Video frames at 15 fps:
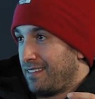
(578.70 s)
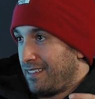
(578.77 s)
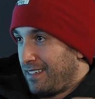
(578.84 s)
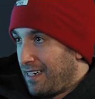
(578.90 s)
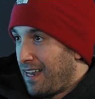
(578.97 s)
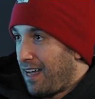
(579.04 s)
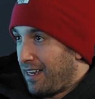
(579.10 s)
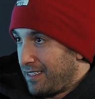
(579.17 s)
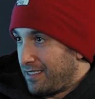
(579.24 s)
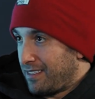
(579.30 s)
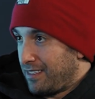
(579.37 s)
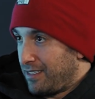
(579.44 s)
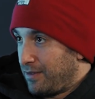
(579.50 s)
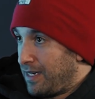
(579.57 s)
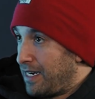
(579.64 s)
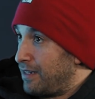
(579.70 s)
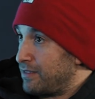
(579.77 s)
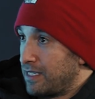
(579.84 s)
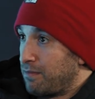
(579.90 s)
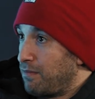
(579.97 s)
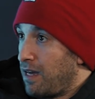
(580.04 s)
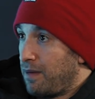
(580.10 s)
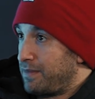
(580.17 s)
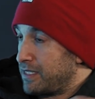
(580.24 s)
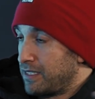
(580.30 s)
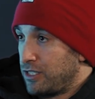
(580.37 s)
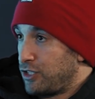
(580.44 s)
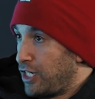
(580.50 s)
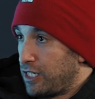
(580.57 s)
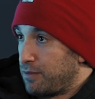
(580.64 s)
not to do it. And I was like, Mom, this
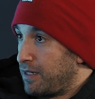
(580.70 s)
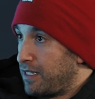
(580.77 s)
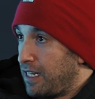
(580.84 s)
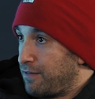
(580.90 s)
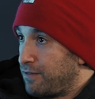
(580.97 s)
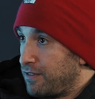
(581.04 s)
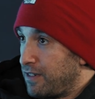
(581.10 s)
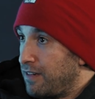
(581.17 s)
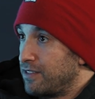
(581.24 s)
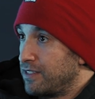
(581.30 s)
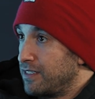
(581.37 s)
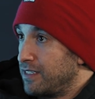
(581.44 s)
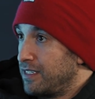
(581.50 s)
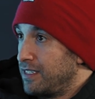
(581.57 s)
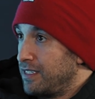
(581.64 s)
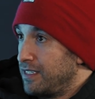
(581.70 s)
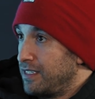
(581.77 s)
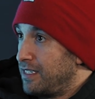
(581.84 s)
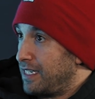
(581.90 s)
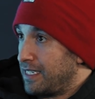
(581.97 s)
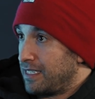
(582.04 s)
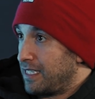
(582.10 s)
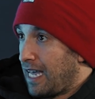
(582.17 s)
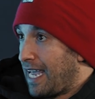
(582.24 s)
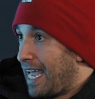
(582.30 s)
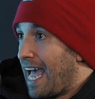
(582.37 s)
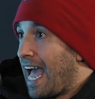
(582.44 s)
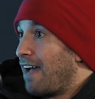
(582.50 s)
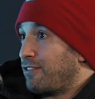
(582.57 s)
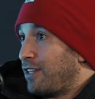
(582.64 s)
could change my life forever. Like,
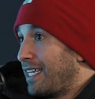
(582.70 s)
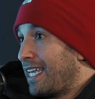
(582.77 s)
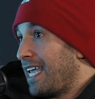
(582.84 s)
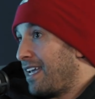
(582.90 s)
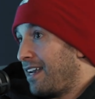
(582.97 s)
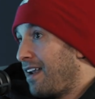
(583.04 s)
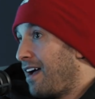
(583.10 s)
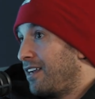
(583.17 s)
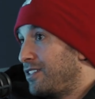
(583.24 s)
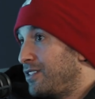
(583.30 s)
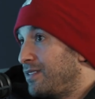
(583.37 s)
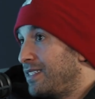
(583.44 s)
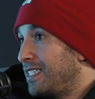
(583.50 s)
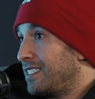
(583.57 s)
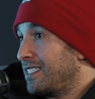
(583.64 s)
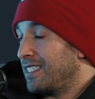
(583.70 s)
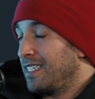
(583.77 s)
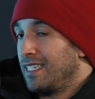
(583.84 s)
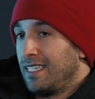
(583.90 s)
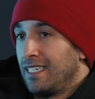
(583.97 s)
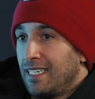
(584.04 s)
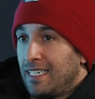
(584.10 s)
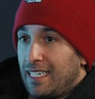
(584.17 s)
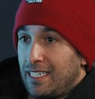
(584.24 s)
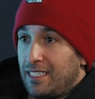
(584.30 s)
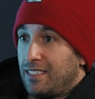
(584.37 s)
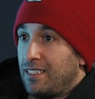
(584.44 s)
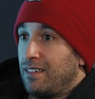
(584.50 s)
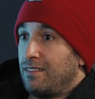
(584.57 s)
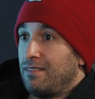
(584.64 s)
I can't not do this. And
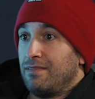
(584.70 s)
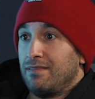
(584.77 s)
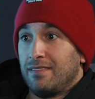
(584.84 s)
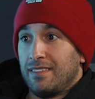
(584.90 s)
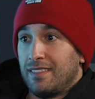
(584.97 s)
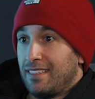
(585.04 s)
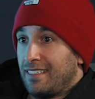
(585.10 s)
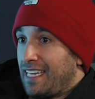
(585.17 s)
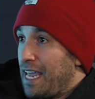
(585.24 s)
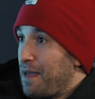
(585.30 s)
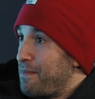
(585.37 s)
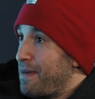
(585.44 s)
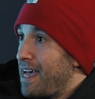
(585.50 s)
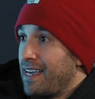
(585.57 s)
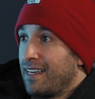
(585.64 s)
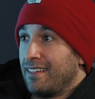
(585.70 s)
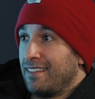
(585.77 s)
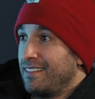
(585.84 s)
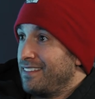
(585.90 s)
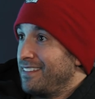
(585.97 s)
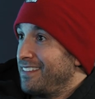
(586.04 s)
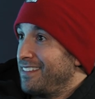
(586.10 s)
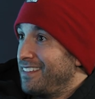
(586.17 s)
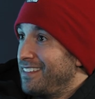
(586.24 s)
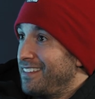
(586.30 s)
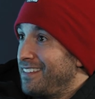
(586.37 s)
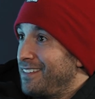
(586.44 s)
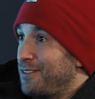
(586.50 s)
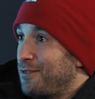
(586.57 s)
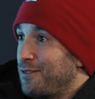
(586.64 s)
so came back
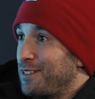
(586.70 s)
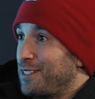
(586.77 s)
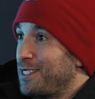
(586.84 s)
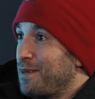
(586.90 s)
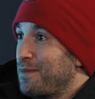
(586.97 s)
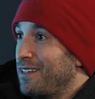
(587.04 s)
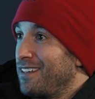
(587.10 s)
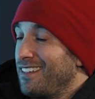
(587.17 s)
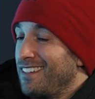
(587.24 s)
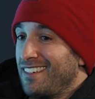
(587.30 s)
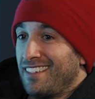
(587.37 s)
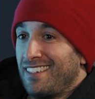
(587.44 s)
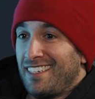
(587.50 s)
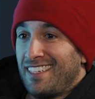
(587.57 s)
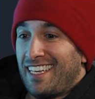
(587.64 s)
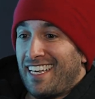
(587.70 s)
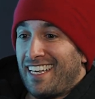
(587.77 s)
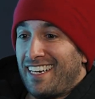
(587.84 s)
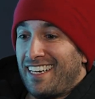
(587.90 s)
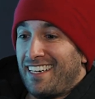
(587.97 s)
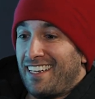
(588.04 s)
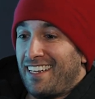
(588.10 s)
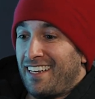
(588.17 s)
over the summer, and